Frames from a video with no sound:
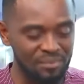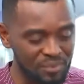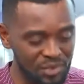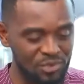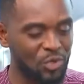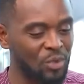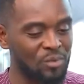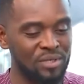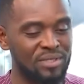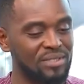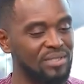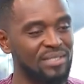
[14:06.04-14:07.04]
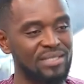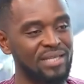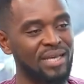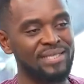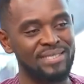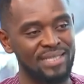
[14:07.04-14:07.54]
most common
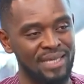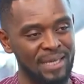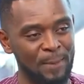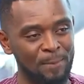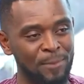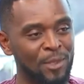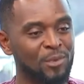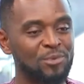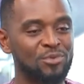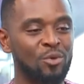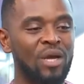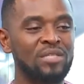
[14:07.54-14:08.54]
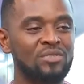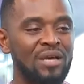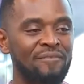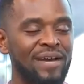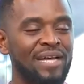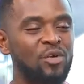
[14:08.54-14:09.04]
STI. So once you
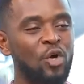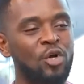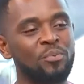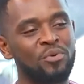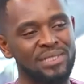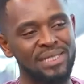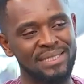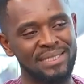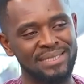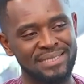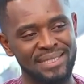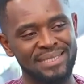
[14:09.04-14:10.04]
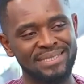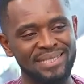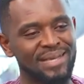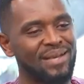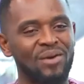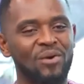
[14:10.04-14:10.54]
have had unprotected sex,
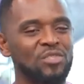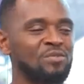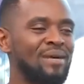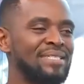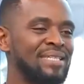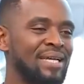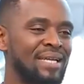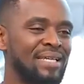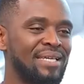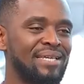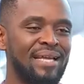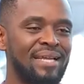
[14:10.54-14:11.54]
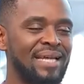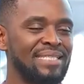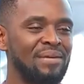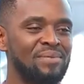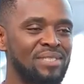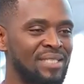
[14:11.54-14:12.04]
automatically the
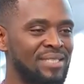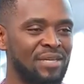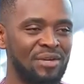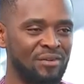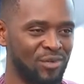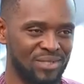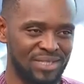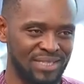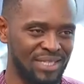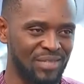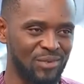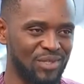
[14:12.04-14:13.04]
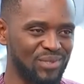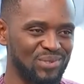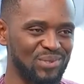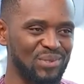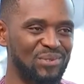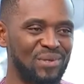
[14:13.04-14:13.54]
assumption is that you have caught it anyway,
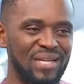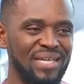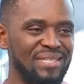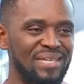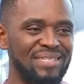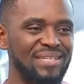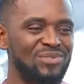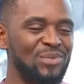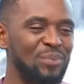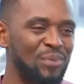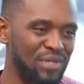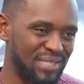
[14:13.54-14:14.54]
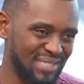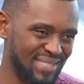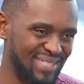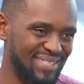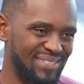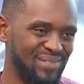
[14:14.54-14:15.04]
so there's no point,
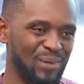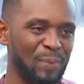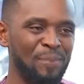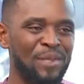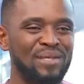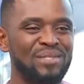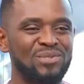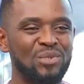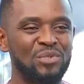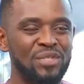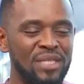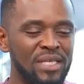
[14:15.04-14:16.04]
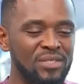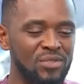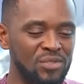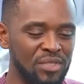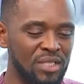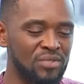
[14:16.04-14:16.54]
you know. Wow. So you need
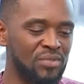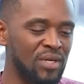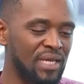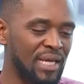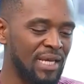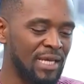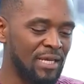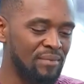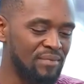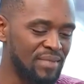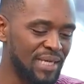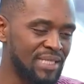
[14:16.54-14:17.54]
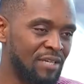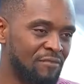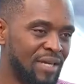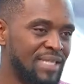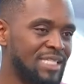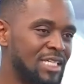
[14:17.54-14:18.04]
to get the
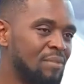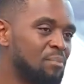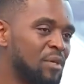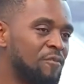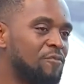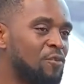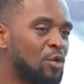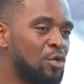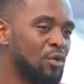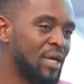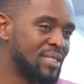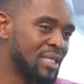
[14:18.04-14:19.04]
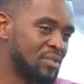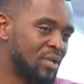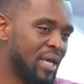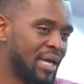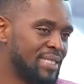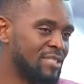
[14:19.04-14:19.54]
vaccine before you are
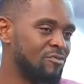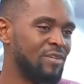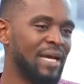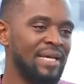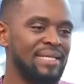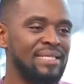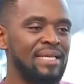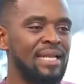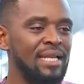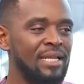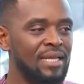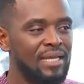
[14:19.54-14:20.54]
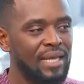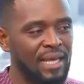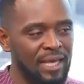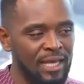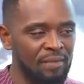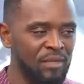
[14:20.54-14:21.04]
sexually active. Ideally
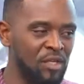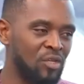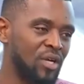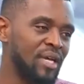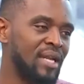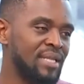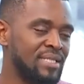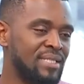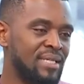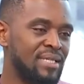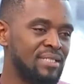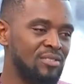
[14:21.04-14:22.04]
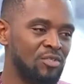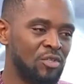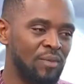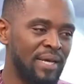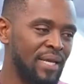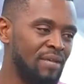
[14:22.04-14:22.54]
in your early teens, you
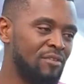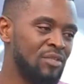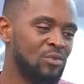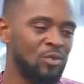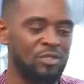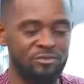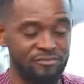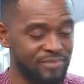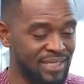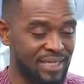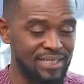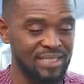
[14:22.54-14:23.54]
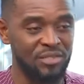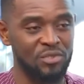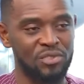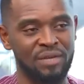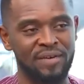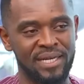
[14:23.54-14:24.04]
know, by 11, 12, 13, you
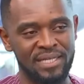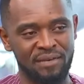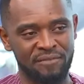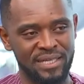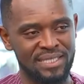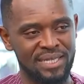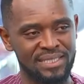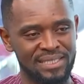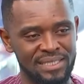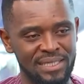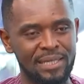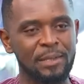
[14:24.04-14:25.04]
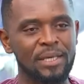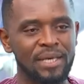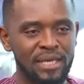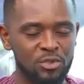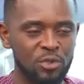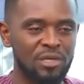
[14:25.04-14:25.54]
should have had that vaccination done.
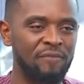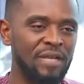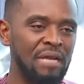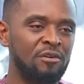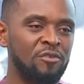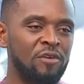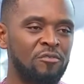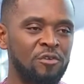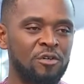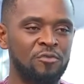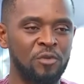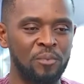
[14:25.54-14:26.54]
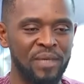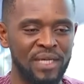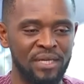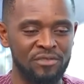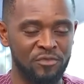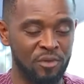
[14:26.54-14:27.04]
It's also available for
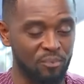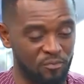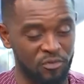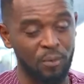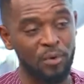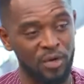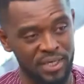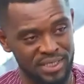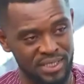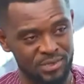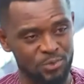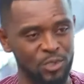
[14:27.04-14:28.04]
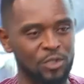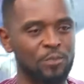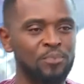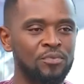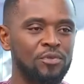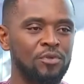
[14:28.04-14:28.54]
men, for boys as well,
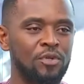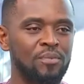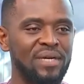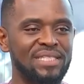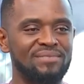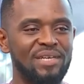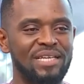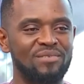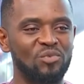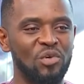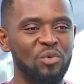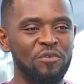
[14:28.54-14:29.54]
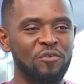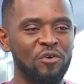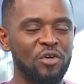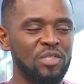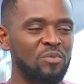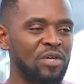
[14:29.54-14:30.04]
you know, but we
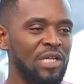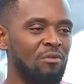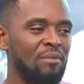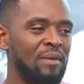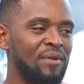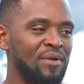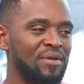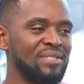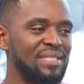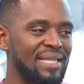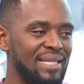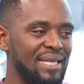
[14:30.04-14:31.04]
focus more on the women because